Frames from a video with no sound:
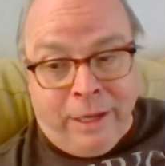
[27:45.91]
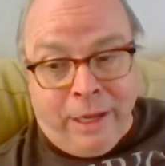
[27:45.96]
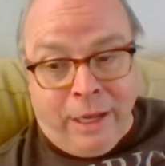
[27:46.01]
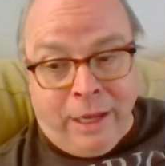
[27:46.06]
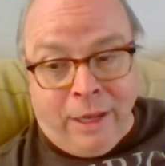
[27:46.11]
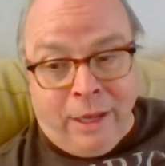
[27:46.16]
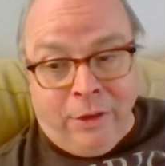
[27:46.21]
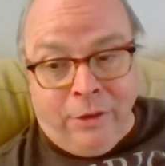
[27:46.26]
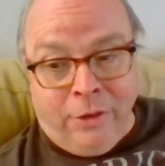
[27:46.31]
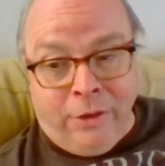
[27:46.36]

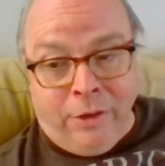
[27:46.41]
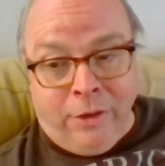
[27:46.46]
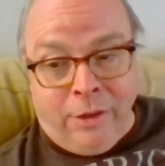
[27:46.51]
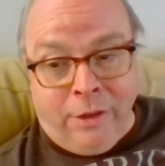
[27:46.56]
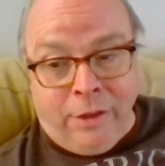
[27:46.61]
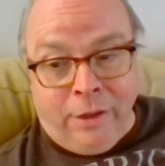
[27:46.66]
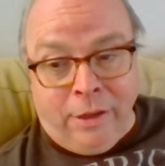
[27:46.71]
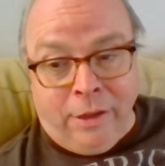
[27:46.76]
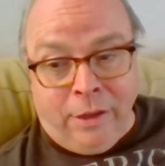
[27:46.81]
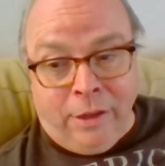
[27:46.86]
has
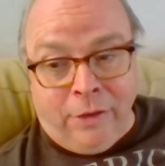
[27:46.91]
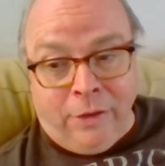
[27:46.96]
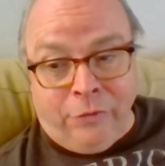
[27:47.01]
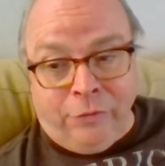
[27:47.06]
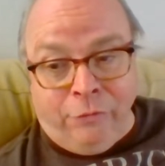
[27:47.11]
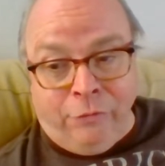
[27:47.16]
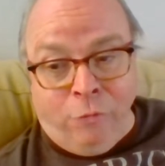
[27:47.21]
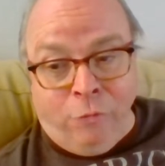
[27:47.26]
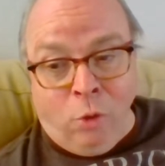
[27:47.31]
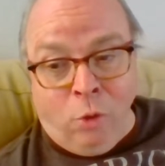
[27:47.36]

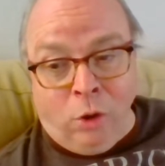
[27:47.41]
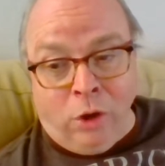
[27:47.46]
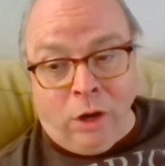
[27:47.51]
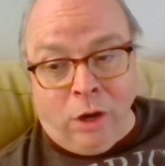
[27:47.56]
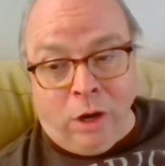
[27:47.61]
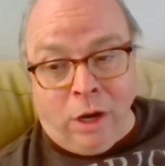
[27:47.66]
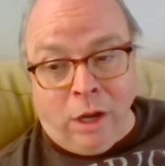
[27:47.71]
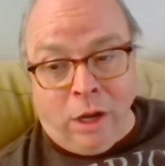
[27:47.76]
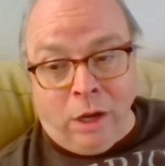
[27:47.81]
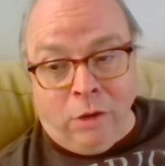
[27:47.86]

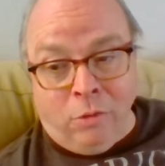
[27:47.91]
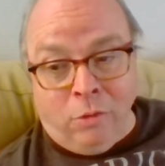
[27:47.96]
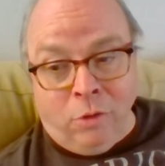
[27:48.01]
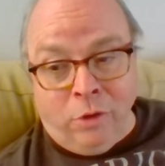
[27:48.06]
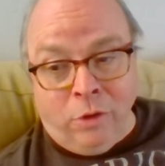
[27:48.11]
4